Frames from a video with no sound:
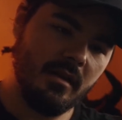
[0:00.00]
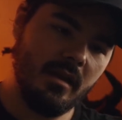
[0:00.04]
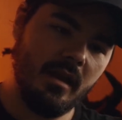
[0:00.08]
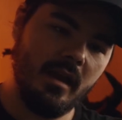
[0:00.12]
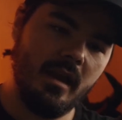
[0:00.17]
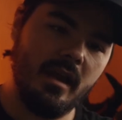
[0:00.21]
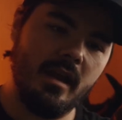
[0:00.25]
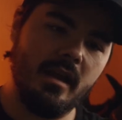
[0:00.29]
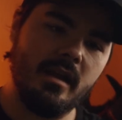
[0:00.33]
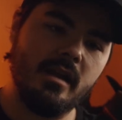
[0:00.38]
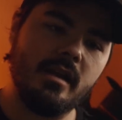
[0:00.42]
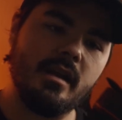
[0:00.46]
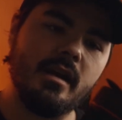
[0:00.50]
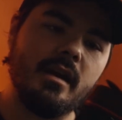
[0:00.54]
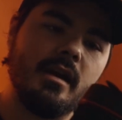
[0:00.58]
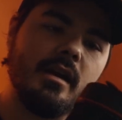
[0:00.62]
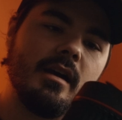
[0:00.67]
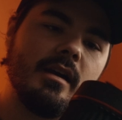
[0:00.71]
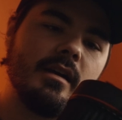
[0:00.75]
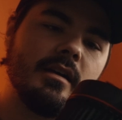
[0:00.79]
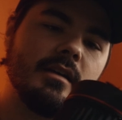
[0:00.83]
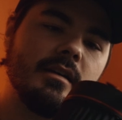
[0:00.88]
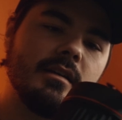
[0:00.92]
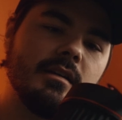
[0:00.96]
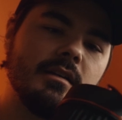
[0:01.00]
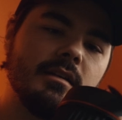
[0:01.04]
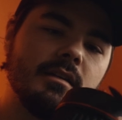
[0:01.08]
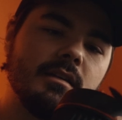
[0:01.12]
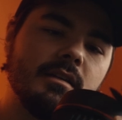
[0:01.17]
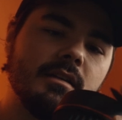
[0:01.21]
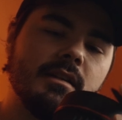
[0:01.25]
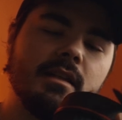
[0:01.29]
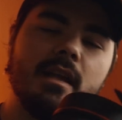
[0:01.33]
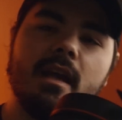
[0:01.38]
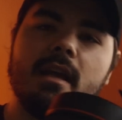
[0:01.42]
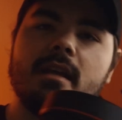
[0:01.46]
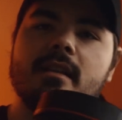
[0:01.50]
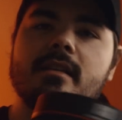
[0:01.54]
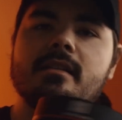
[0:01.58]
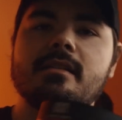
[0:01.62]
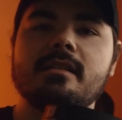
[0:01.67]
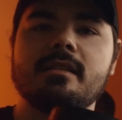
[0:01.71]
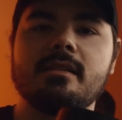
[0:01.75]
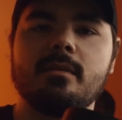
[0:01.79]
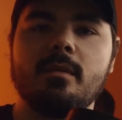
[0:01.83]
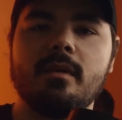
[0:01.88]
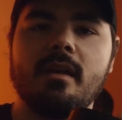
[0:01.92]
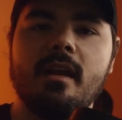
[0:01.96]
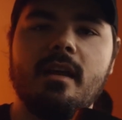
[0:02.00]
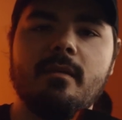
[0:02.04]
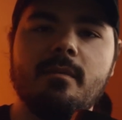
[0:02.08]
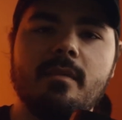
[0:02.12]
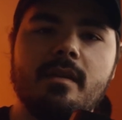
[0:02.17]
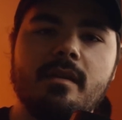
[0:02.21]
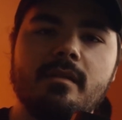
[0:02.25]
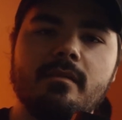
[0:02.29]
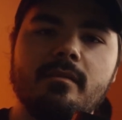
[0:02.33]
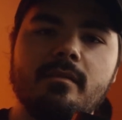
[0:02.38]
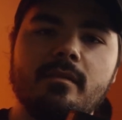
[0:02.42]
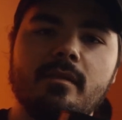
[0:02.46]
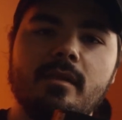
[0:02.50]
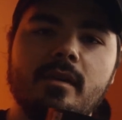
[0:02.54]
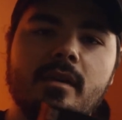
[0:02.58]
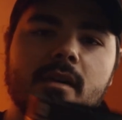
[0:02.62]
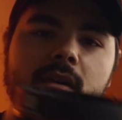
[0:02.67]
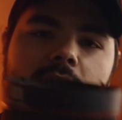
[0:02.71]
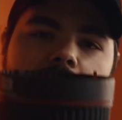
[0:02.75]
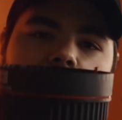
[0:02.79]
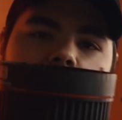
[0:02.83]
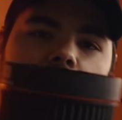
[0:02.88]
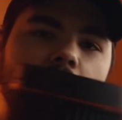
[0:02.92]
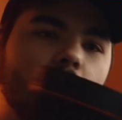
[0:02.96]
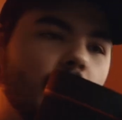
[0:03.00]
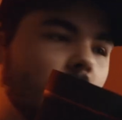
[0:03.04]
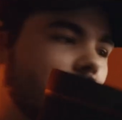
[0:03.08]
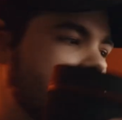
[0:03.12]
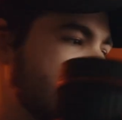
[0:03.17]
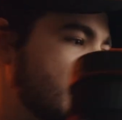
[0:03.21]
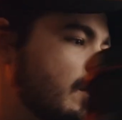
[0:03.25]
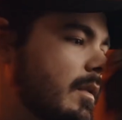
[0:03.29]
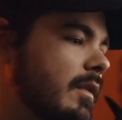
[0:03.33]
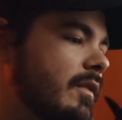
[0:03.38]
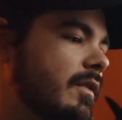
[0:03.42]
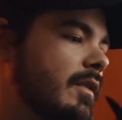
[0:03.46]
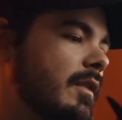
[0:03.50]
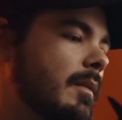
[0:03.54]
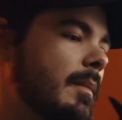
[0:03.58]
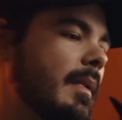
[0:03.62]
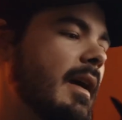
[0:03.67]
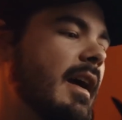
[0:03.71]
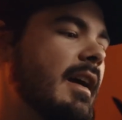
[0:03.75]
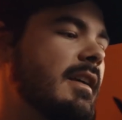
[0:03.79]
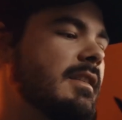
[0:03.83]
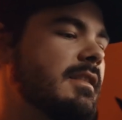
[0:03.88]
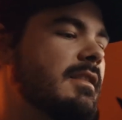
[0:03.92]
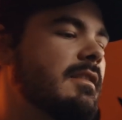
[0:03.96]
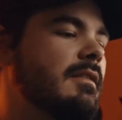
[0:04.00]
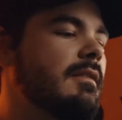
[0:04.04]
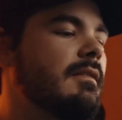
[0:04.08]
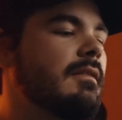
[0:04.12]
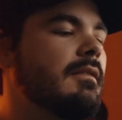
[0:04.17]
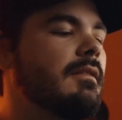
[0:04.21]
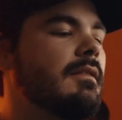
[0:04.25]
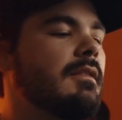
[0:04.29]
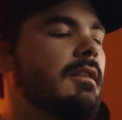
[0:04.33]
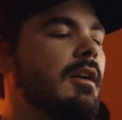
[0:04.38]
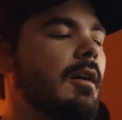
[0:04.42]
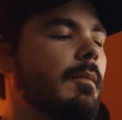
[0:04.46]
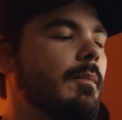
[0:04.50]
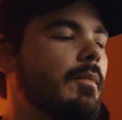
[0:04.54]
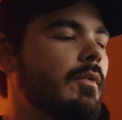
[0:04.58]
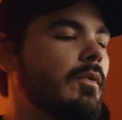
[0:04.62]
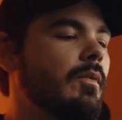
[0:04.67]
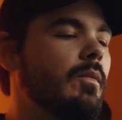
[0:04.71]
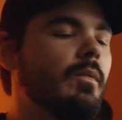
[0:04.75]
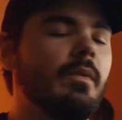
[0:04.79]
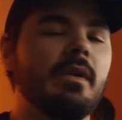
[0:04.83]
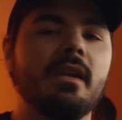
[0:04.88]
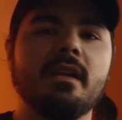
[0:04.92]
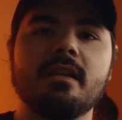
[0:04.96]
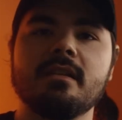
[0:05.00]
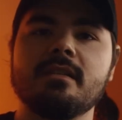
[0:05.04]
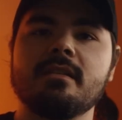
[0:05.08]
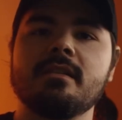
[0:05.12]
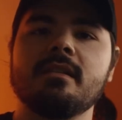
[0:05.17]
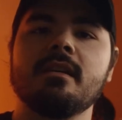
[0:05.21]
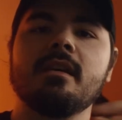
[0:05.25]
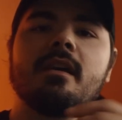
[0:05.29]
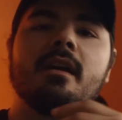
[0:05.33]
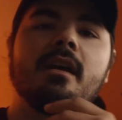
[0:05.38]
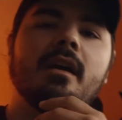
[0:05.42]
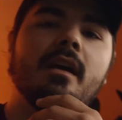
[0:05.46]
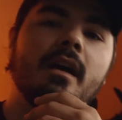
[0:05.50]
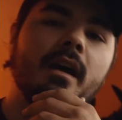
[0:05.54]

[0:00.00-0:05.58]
And yeah, this is the one I've been working with for the past couple weeks.